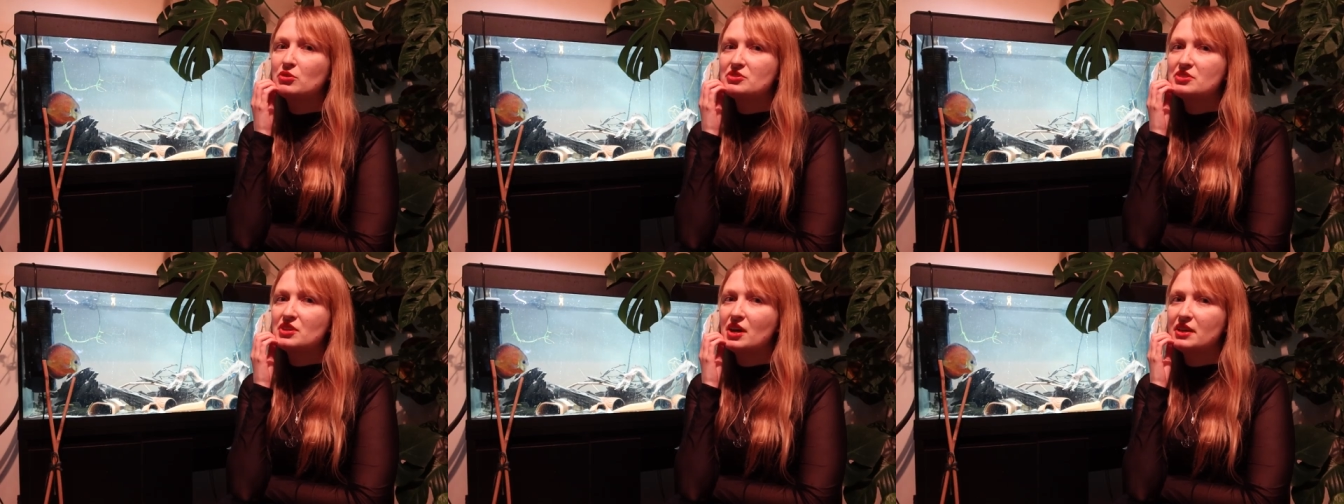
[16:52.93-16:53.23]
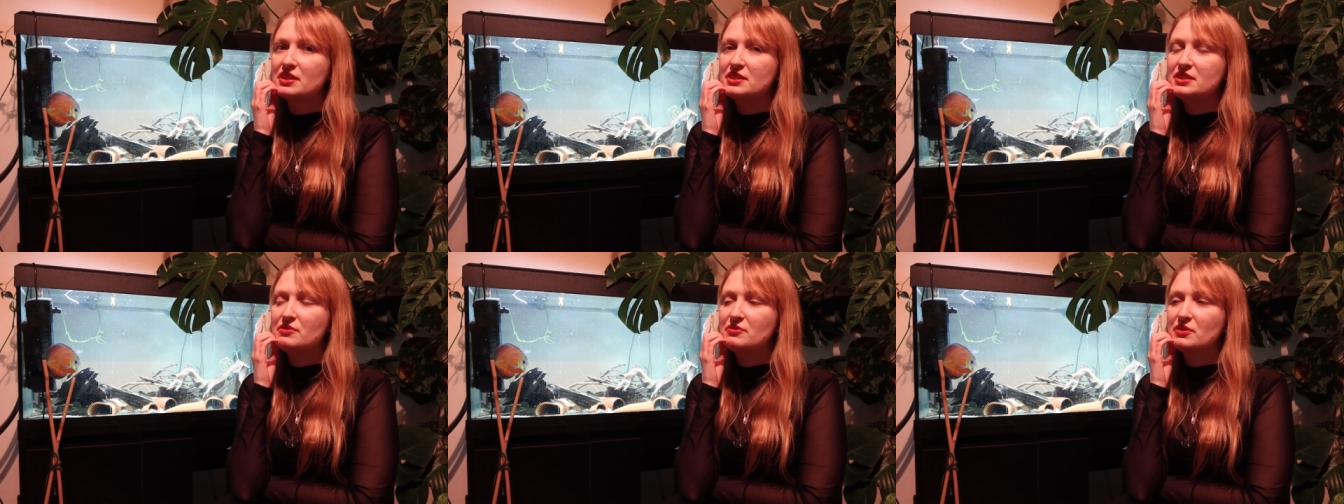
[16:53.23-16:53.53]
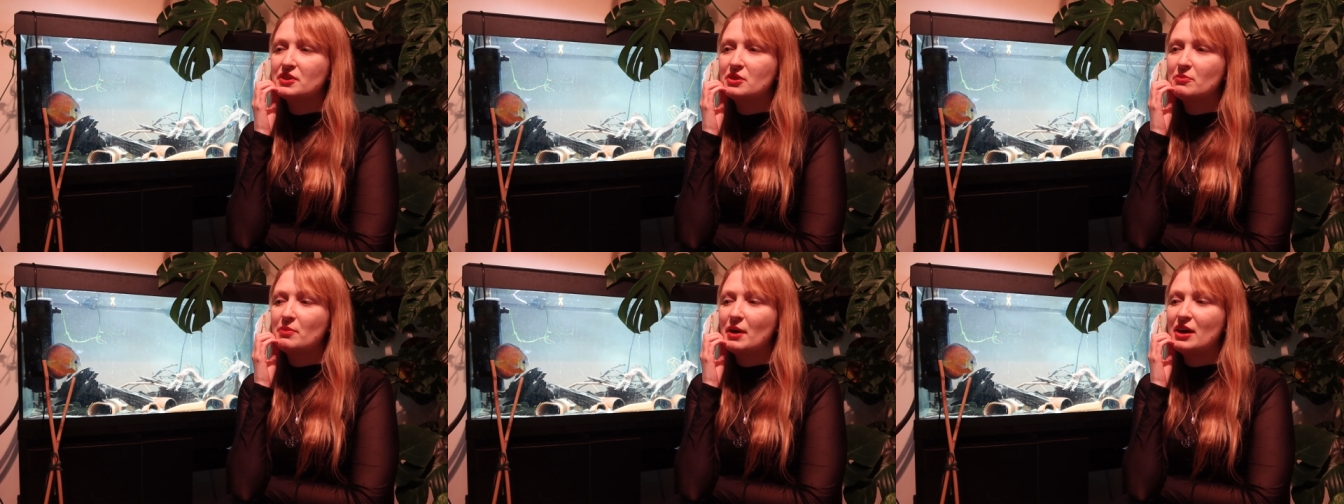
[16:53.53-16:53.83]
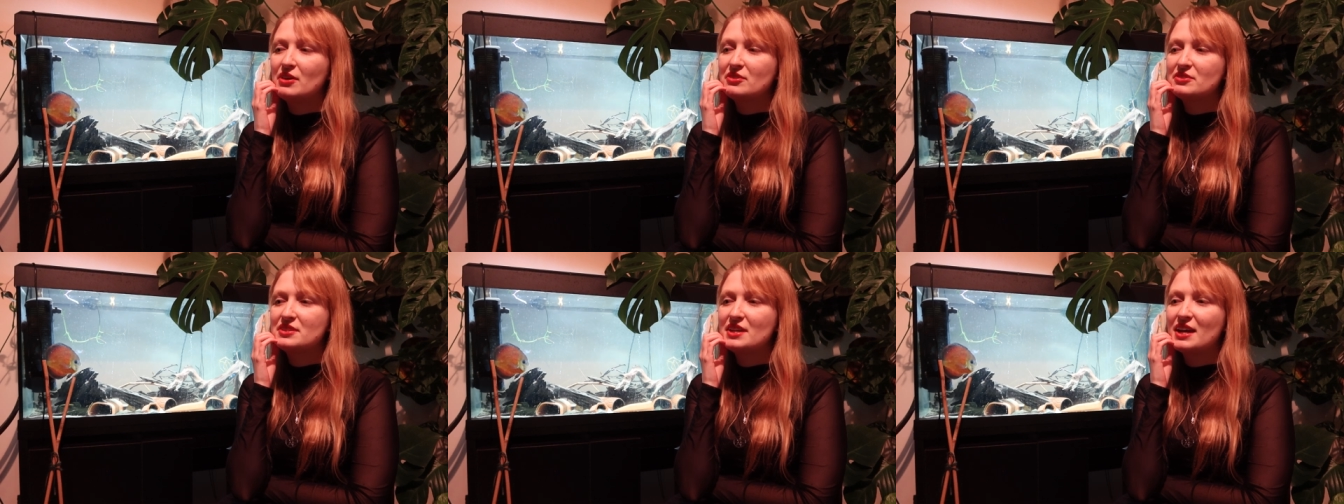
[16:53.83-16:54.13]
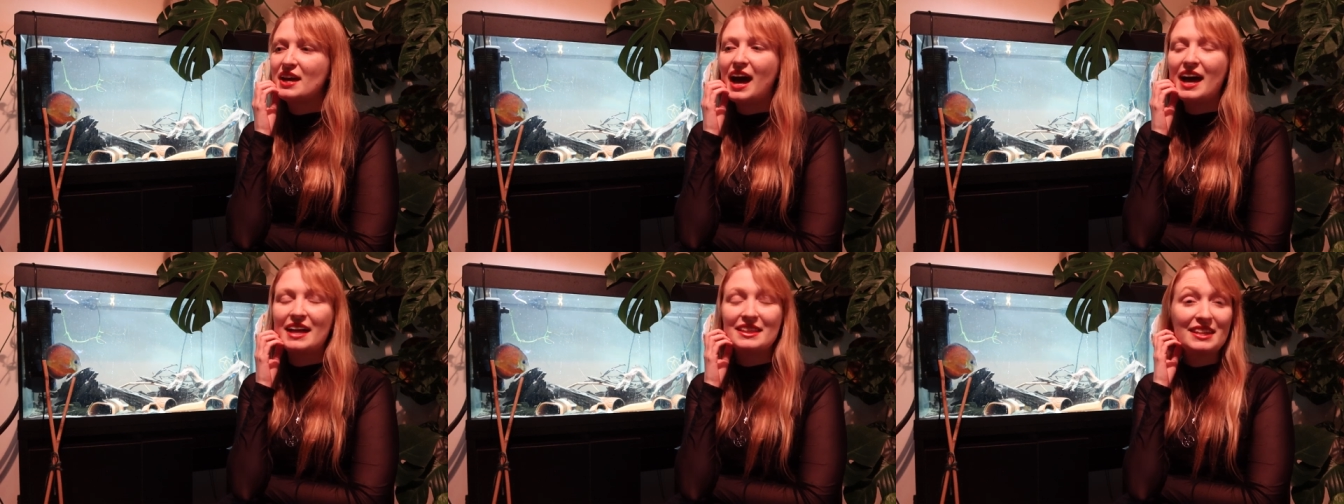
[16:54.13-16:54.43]
more scientific about
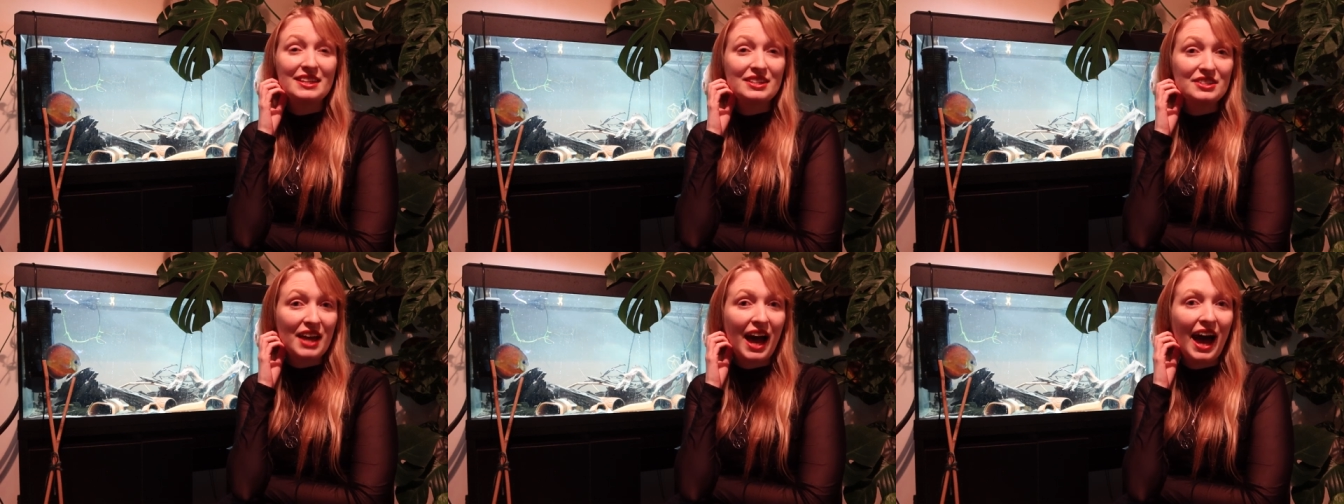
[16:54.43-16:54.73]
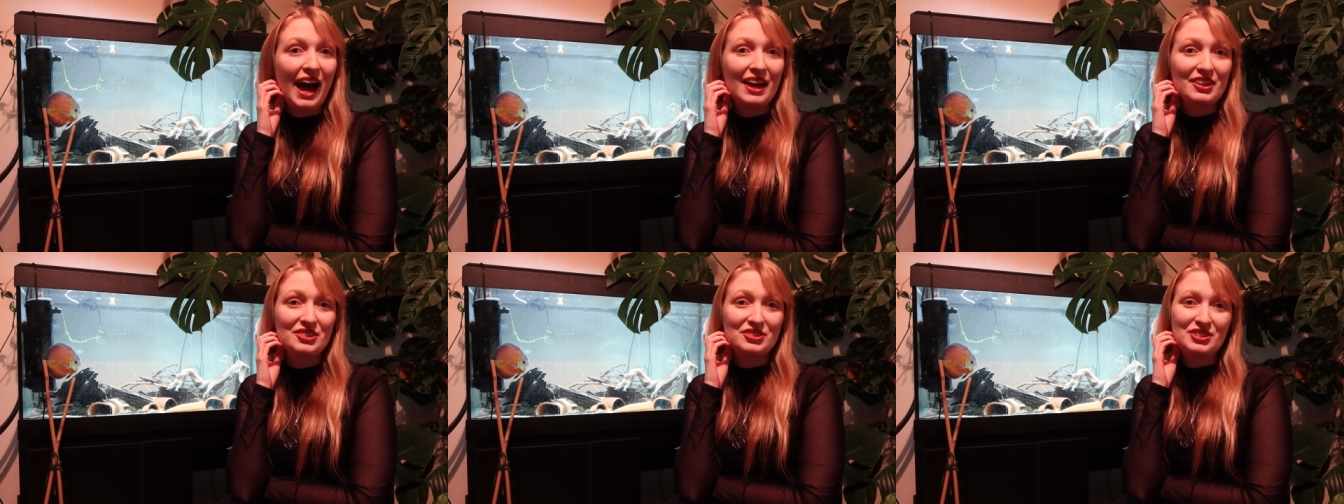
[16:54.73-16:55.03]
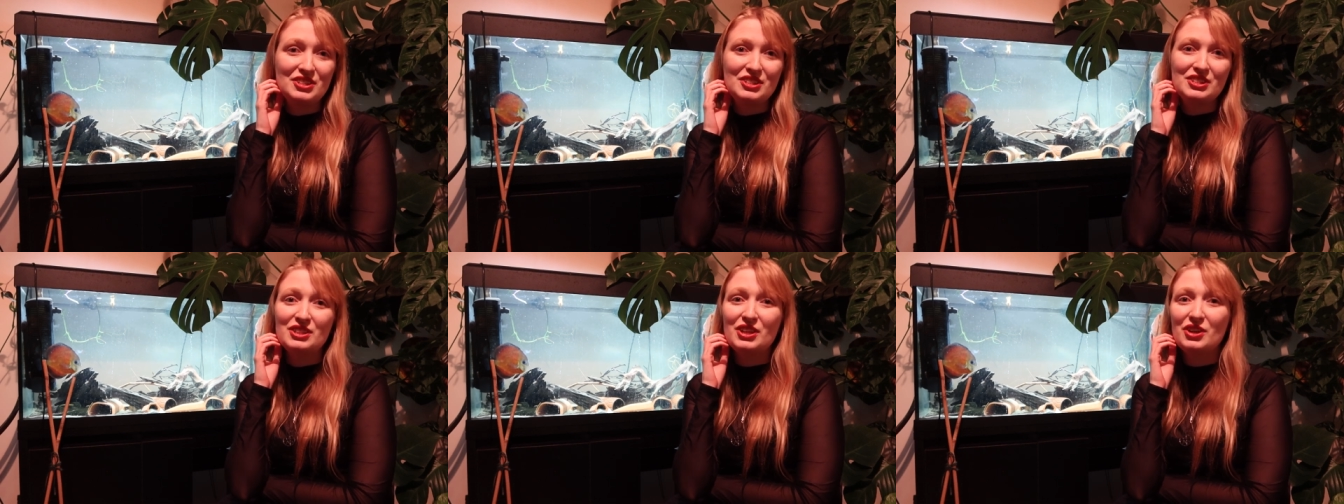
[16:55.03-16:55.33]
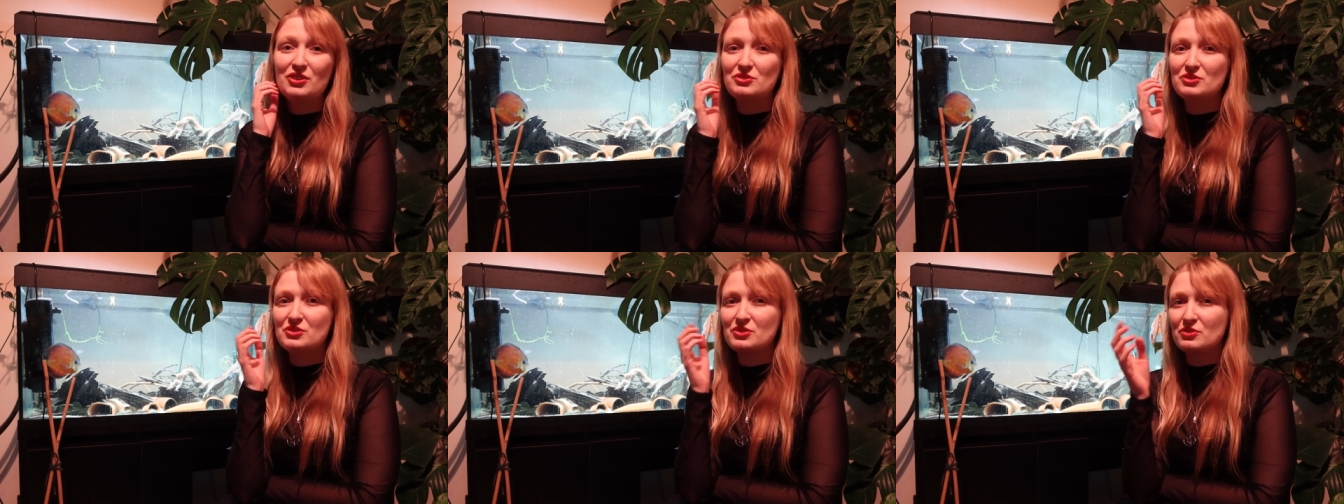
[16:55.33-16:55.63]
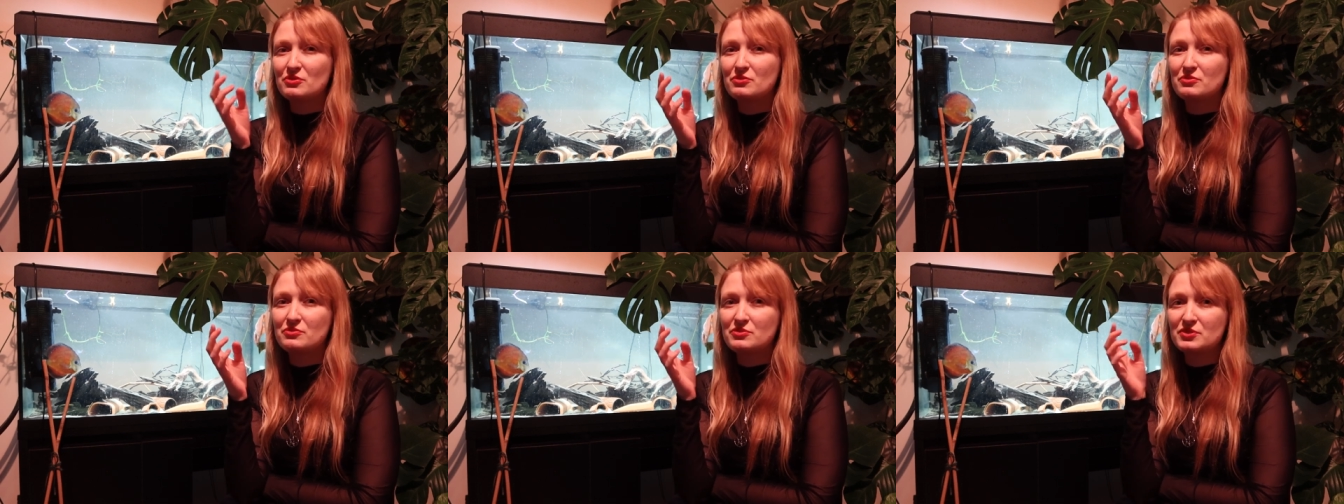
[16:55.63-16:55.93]
it. And there's actually loads
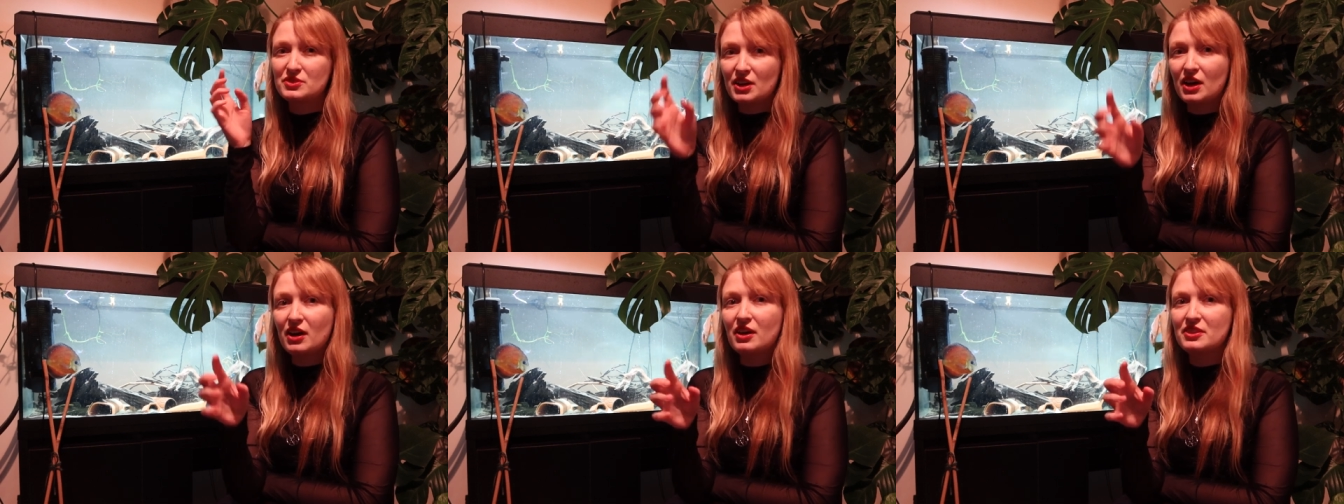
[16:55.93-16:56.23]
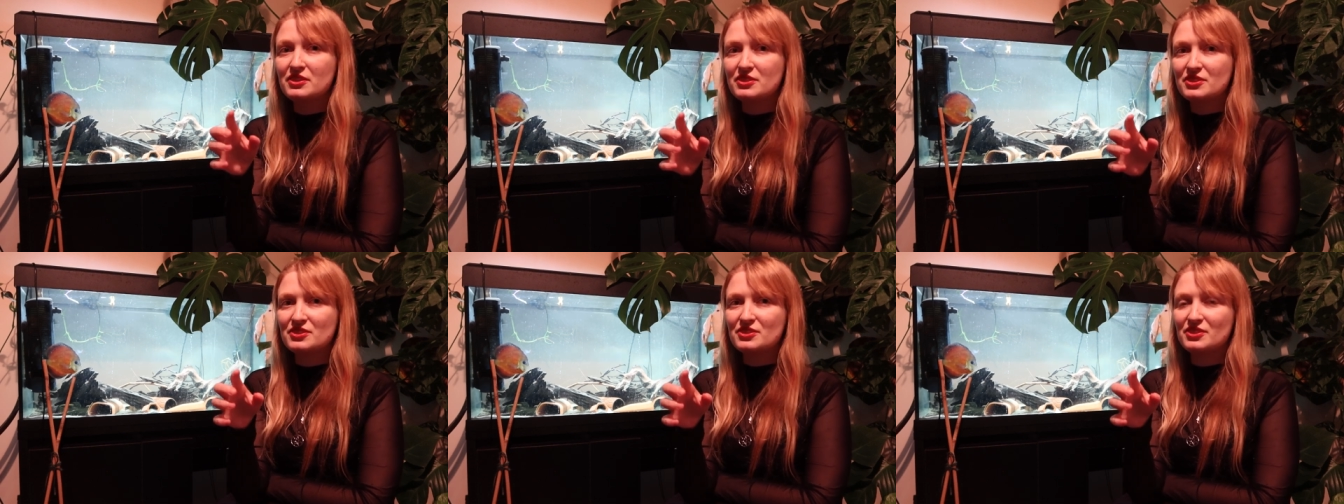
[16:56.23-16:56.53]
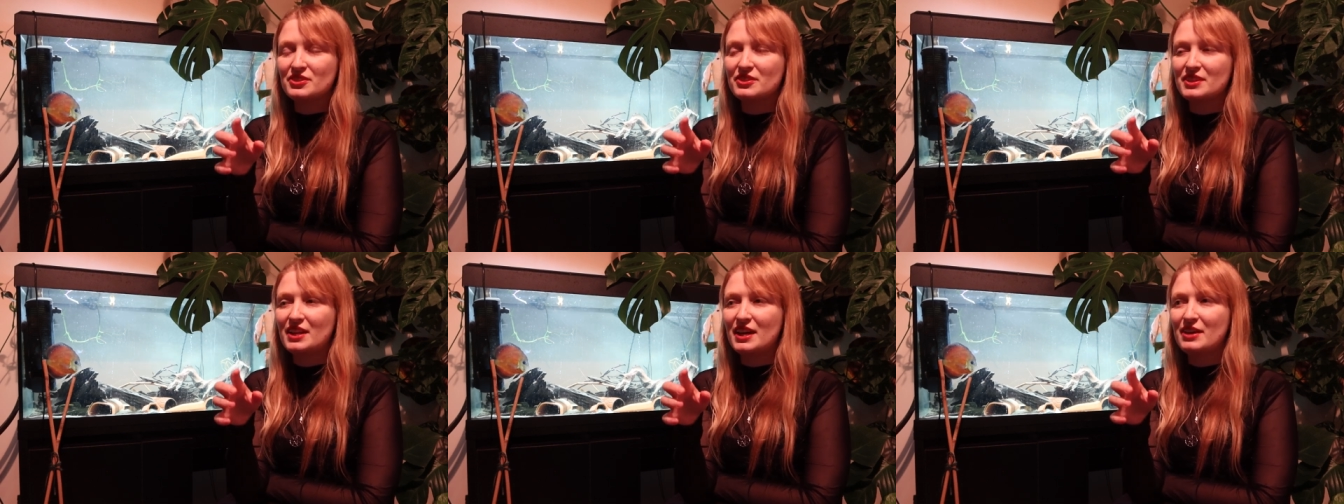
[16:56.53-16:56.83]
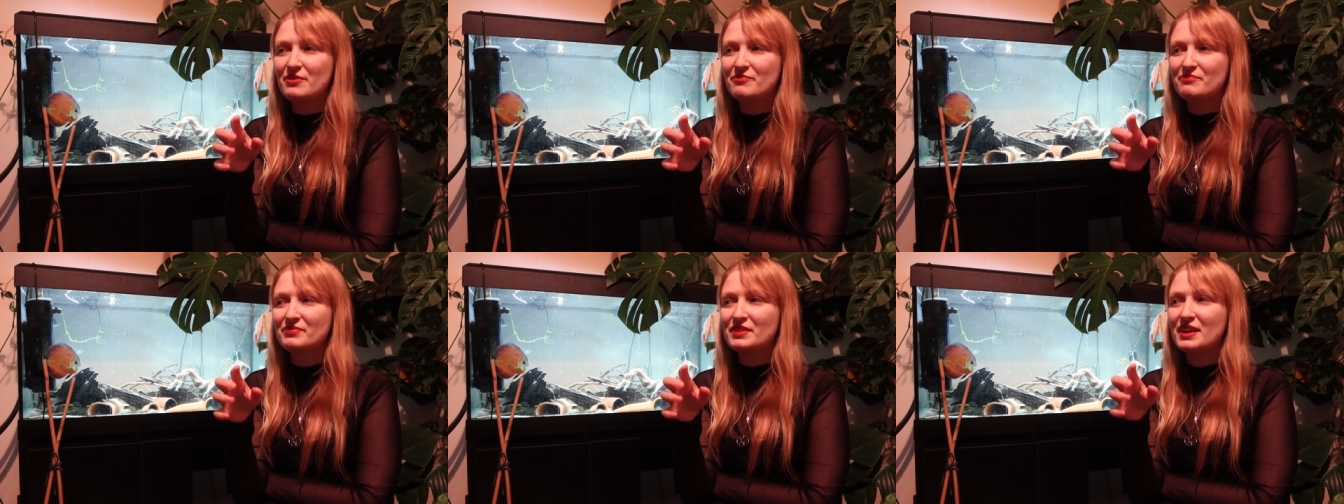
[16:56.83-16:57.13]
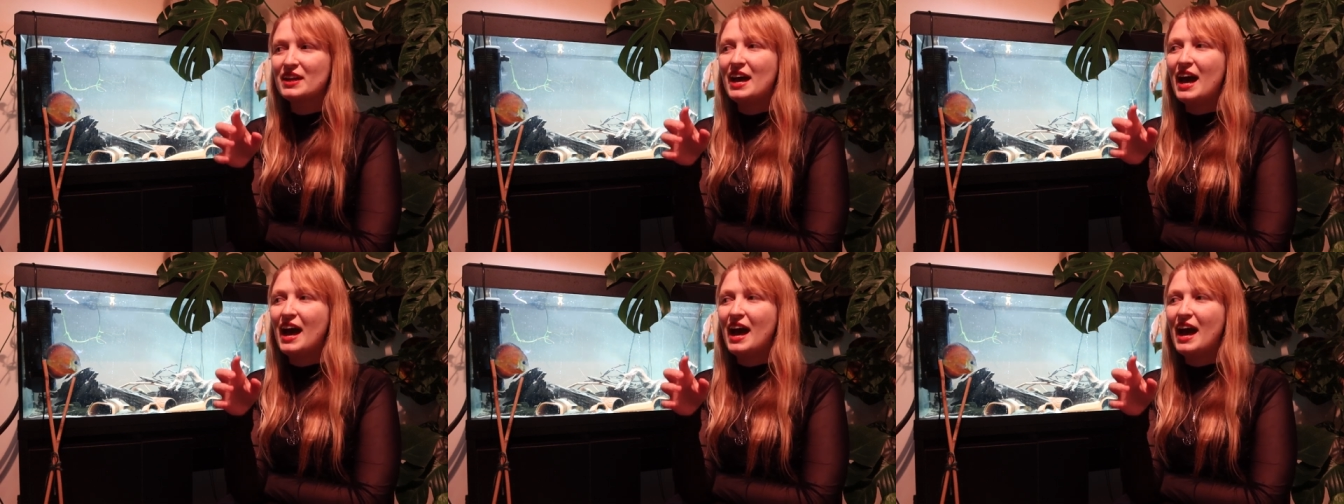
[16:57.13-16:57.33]
of science on them,